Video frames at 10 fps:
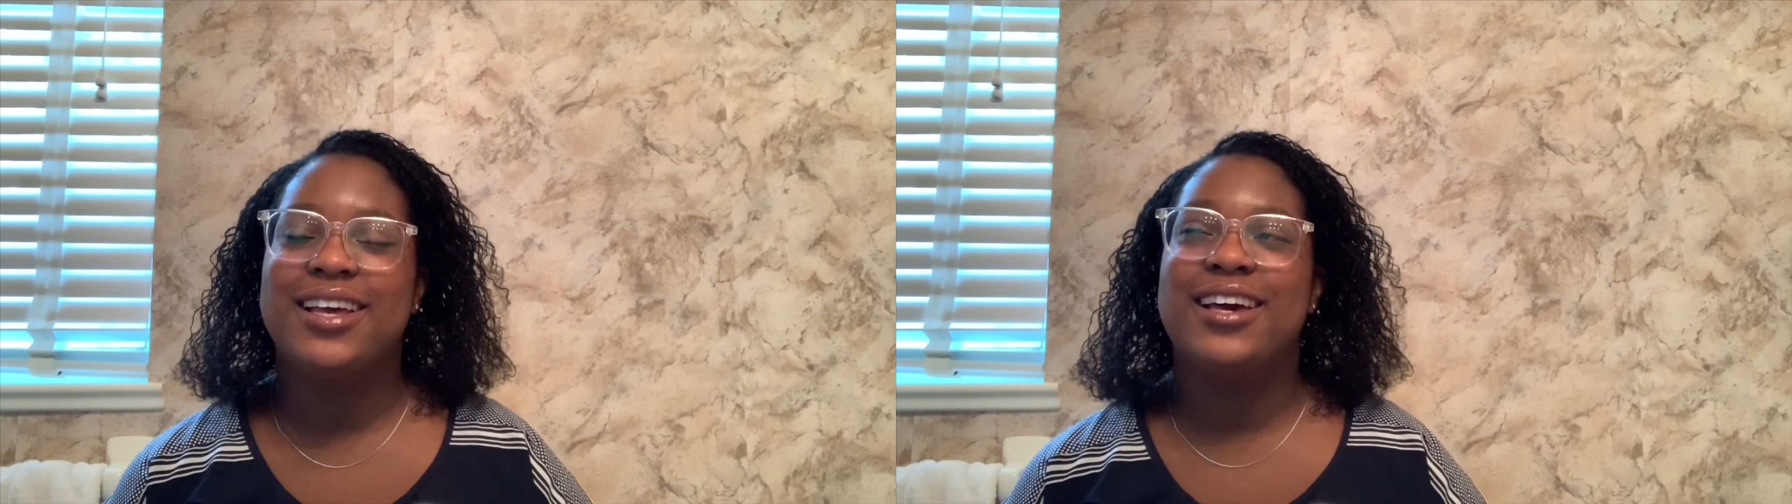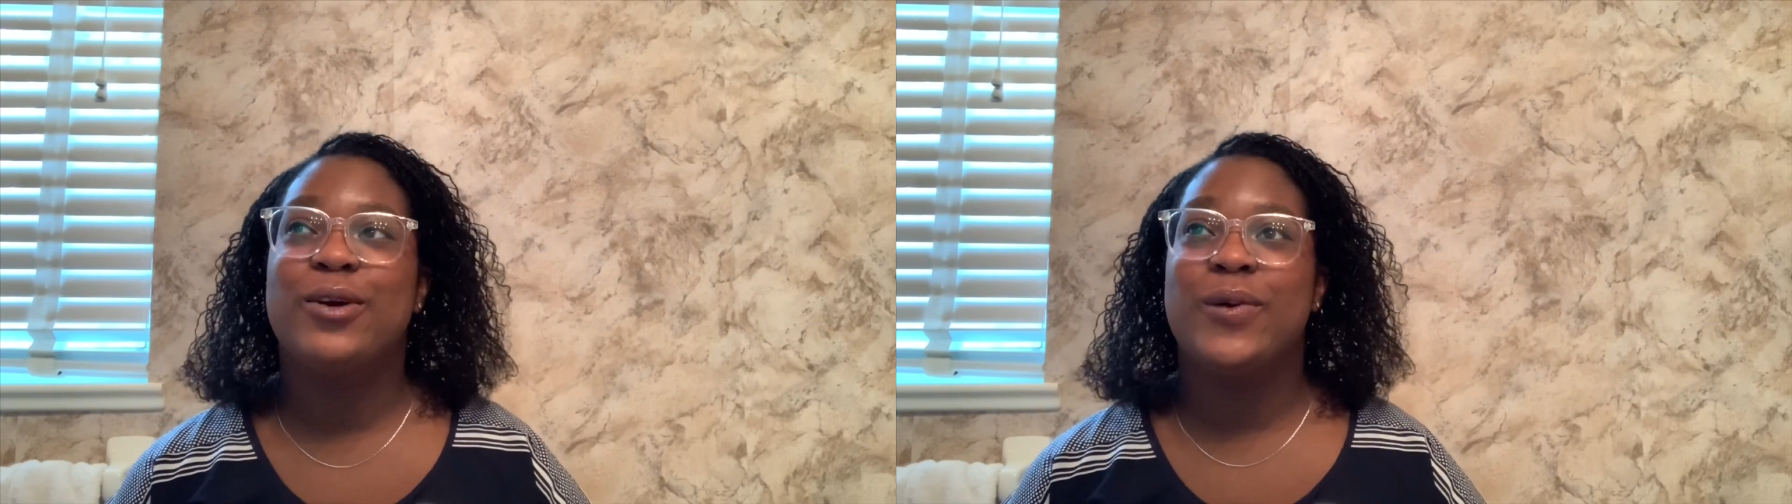
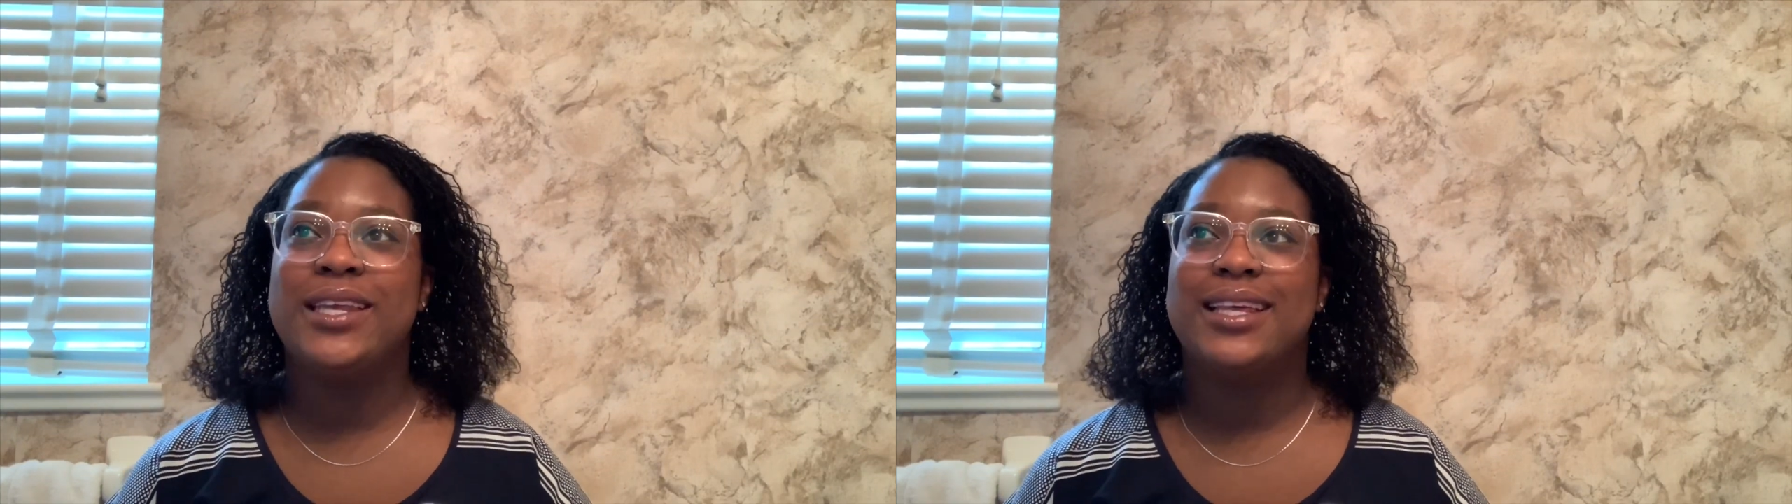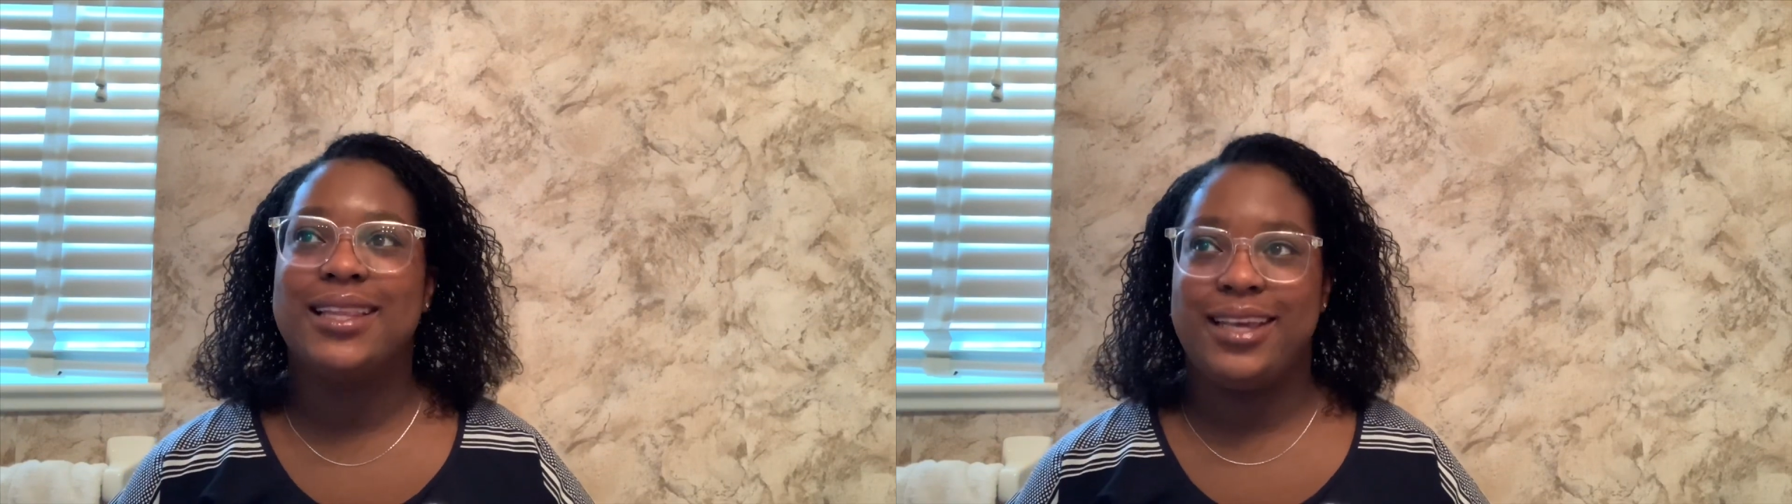Queen
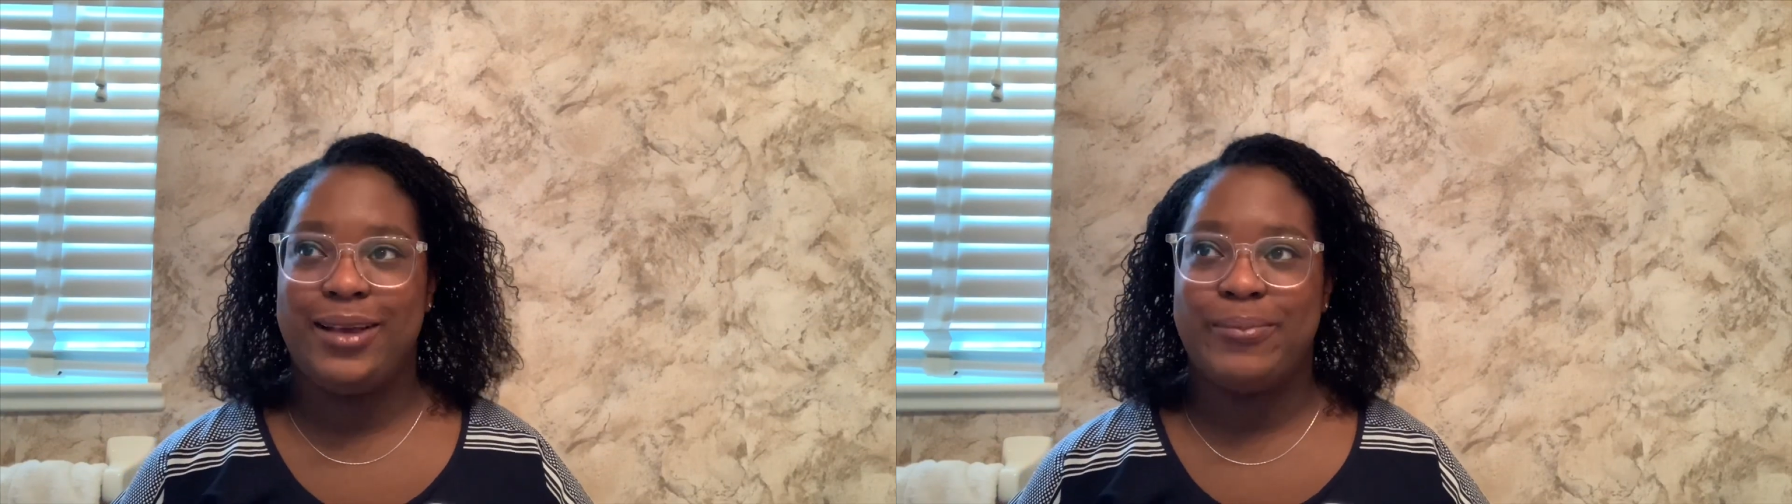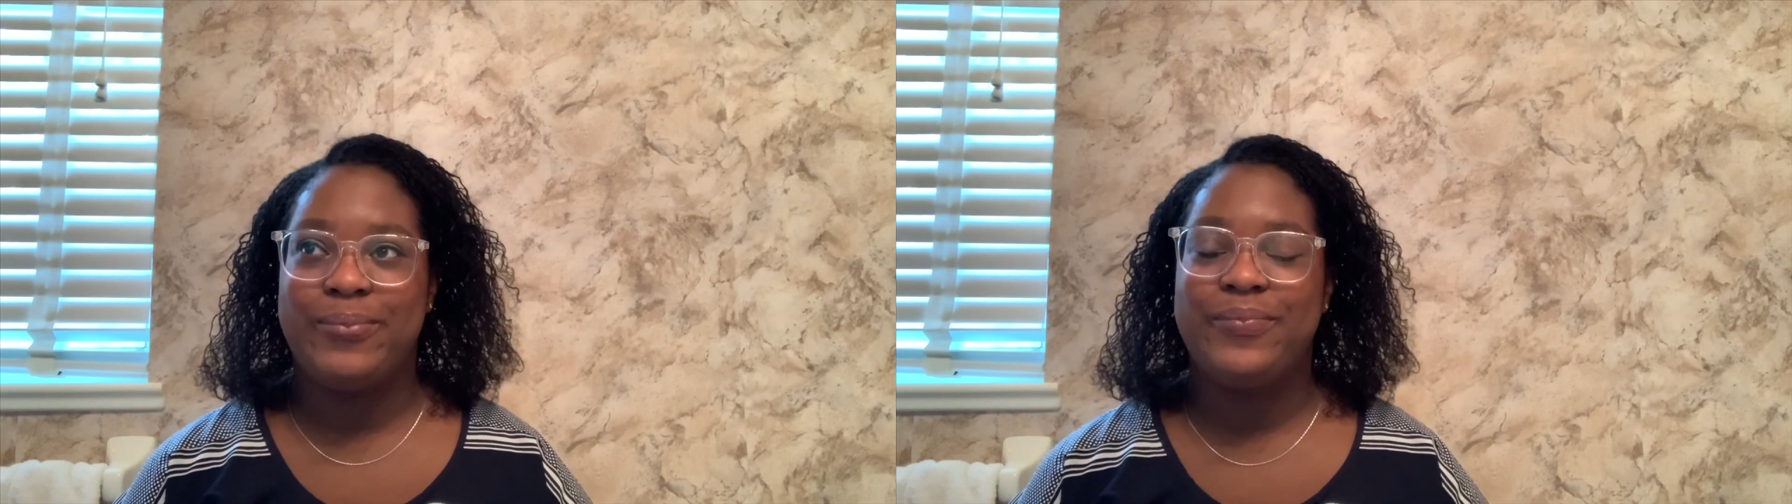
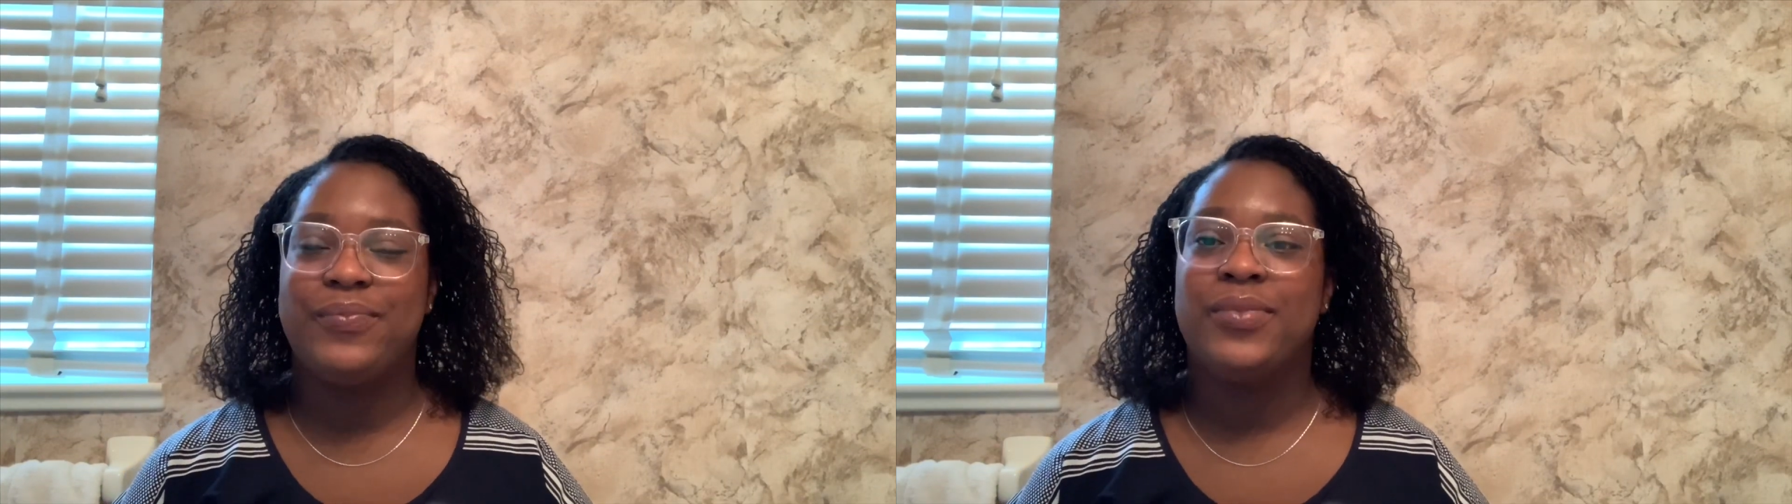Elaine,